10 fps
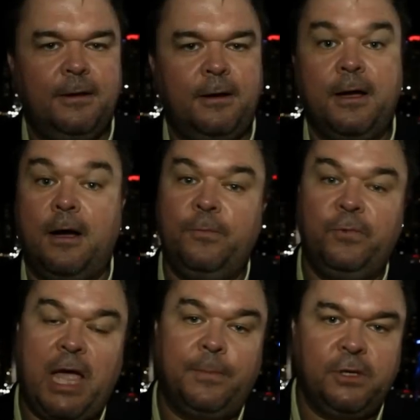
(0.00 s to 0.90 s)
Hi,
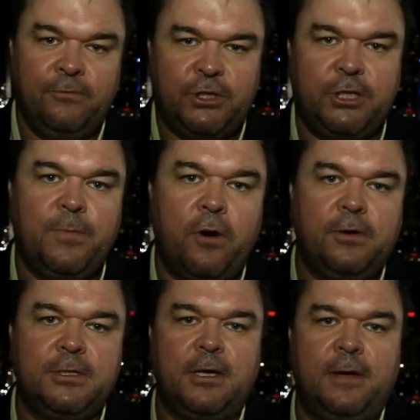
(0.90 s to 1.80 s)
I'm Captain Richard
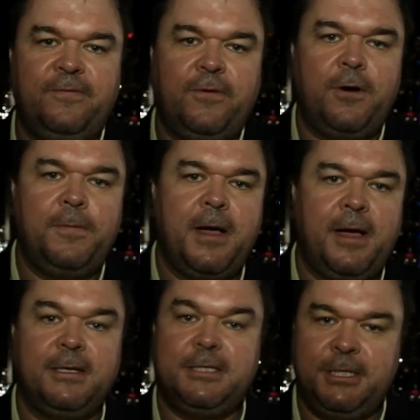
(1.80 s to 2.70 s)
Morris. I'm from
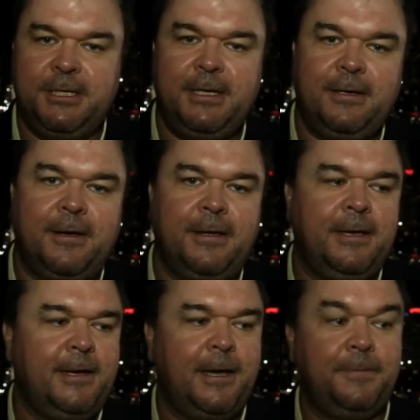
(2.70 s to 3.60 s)
uh, Sydney. I
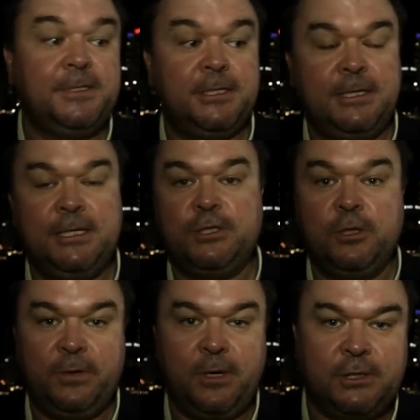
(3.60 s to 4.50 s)
head up Sydney
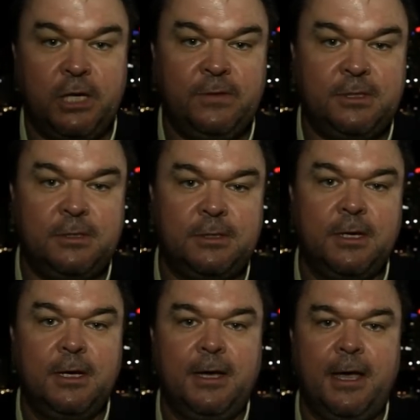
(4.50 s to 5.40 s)
Super Yacht Services
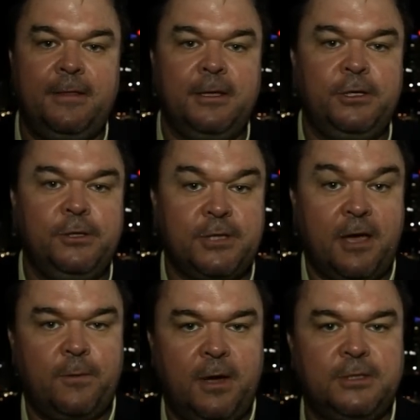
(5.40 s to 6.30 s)
and the New
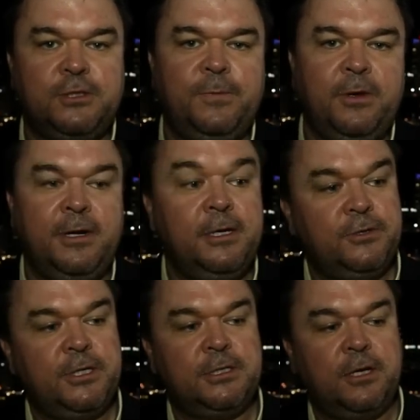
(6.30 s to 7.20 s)
South Wales Super Yacht
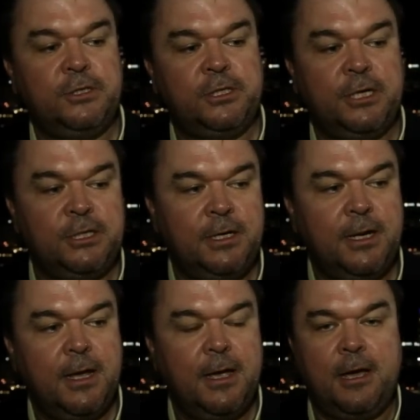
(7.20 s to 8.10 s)
Industry Association,
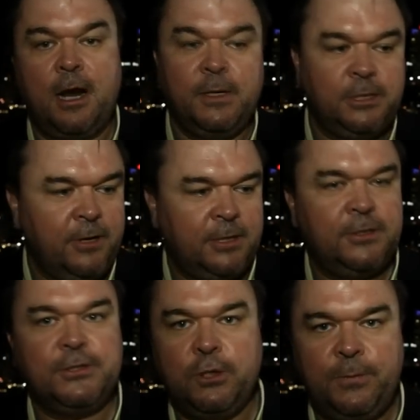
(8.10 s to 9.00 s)
and I'm a
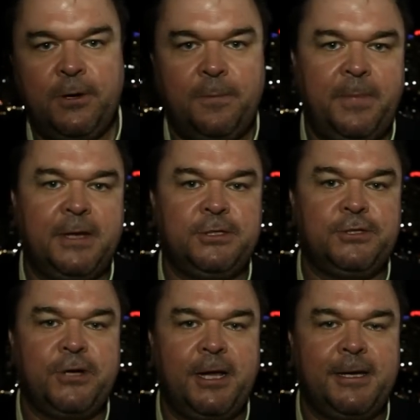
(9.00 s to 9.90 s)
director of Super Yacht Base
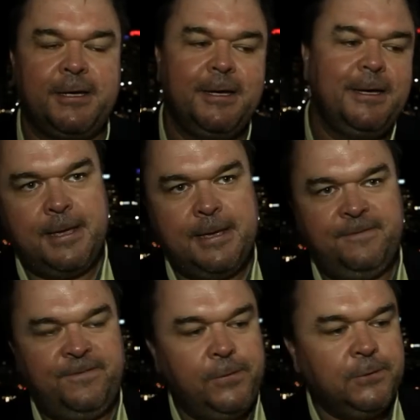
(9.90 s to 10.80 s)
Australia.
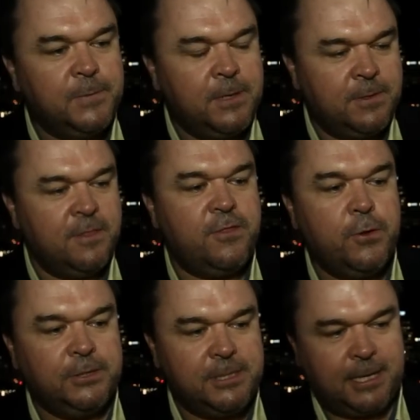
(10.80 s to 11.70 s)
It fills me with
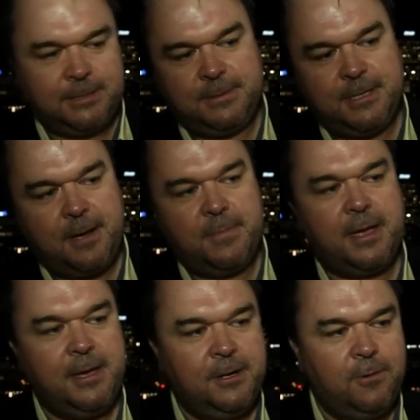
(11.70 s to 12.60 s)
enthusiasm to come
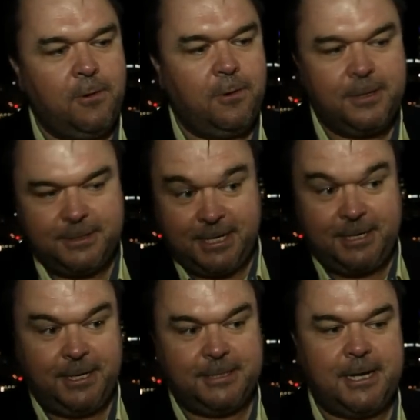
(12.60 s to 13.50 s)
back here to Auckland
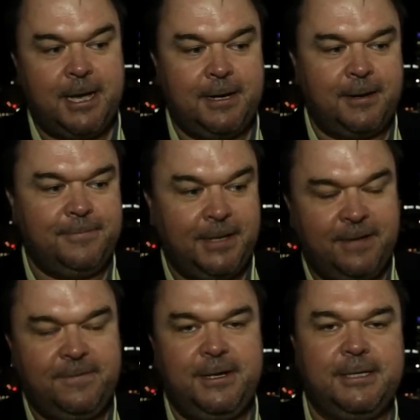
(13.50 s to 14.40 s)
10 years later,
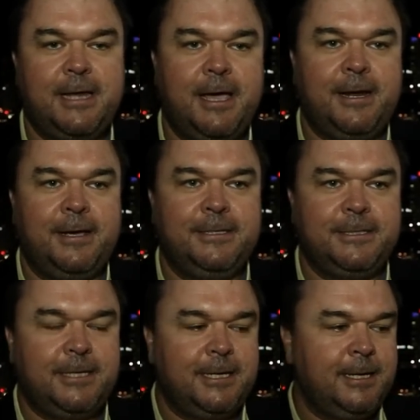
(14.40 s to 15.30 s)
11 years later, and to
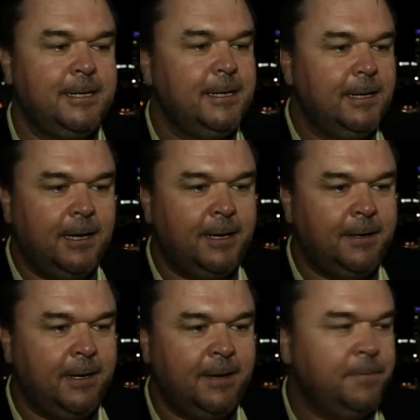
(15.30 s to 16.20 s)
see
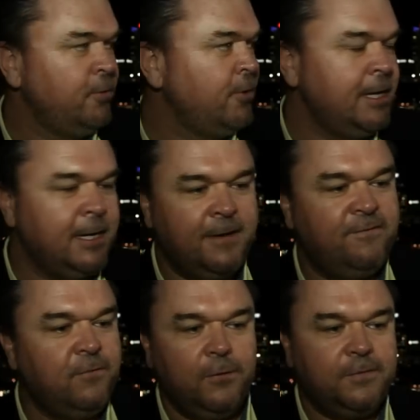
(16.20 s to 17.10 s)
a, a marina
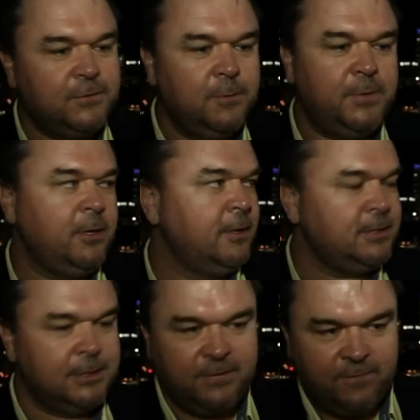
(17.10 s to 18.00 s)
full of super
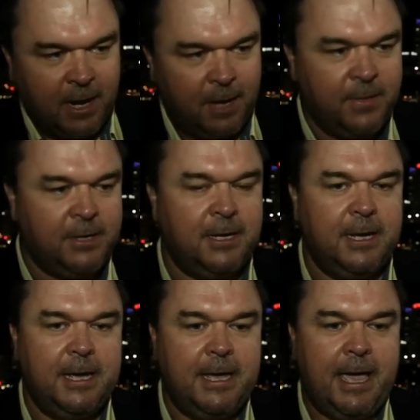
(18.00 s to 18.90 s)
yachts and development
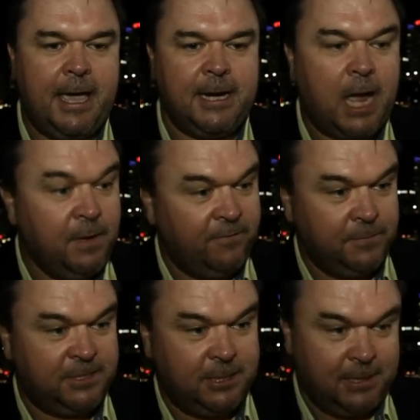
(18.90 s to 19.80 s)
and coming
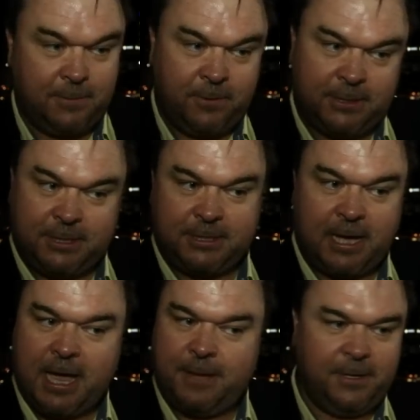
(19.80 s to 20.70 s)
from Sydney, where it's the
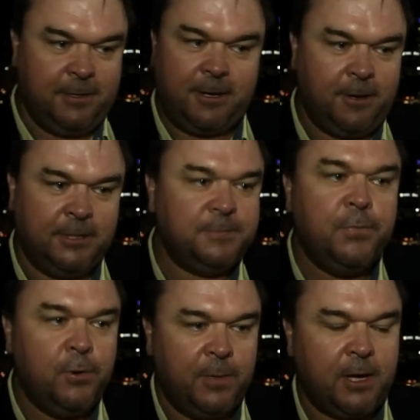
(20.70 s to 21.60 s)
same, that you know it's
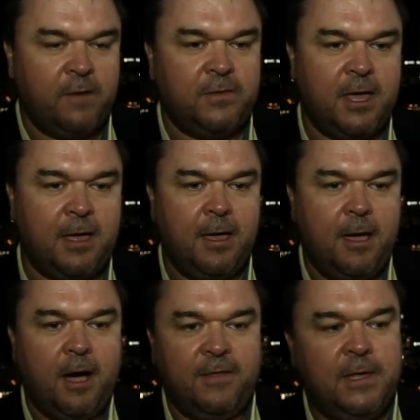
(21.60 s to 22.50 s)
booming over there,
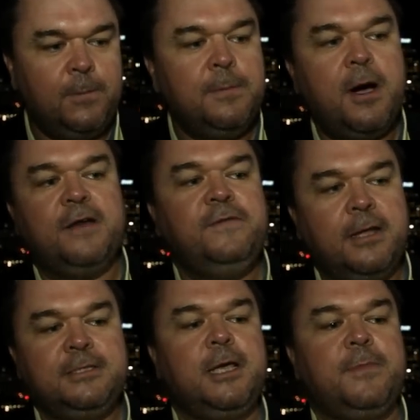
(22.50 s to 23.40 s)
I think we might have
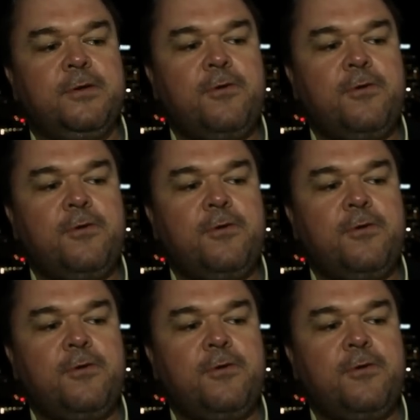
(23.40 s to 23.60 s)
done something